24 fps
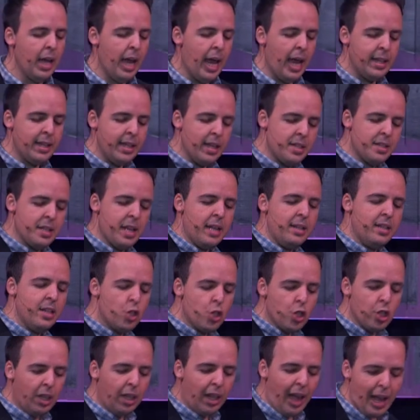and they said this
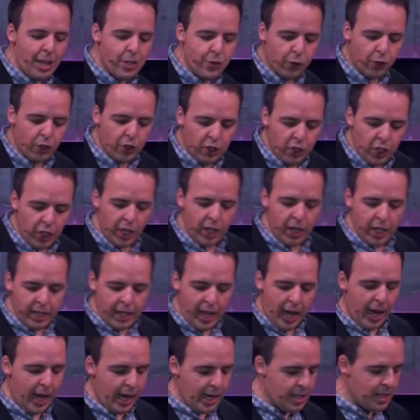should last for 30
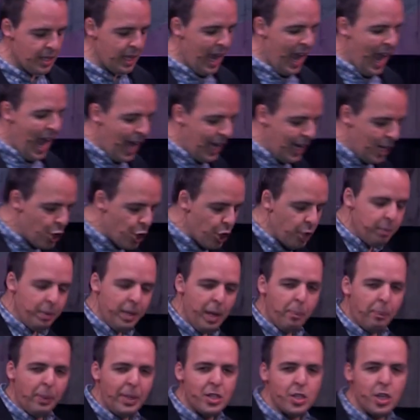days, and it should be
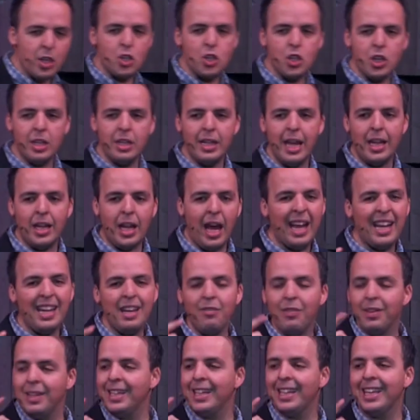a petition that not
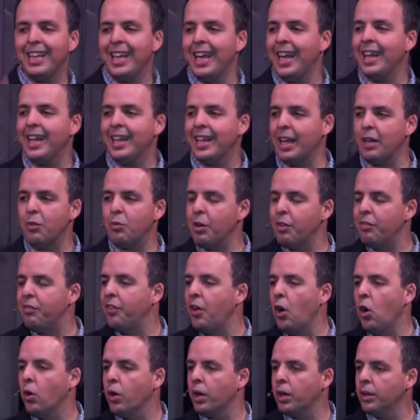even the king can
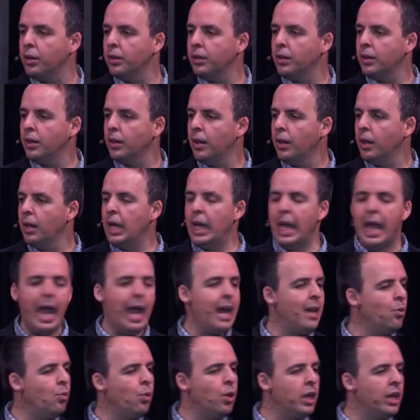revoke.
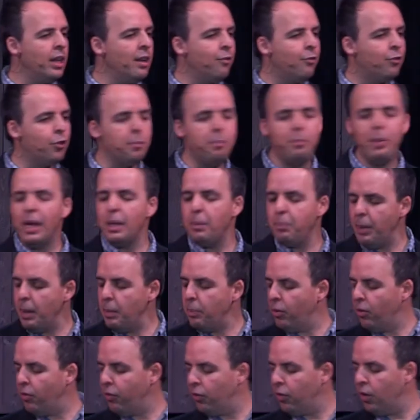And we're going to forbid
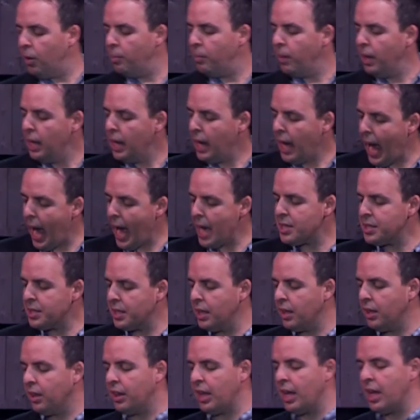people from
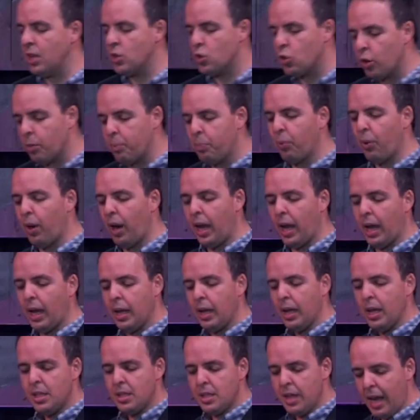asking things or praying
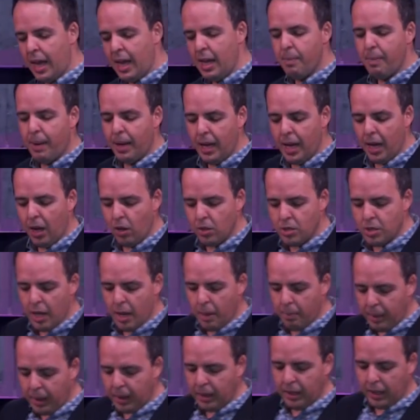to anybody else
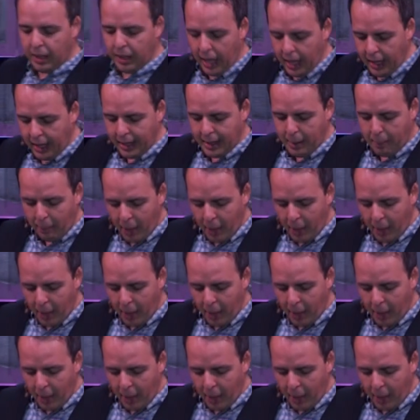but the king. And the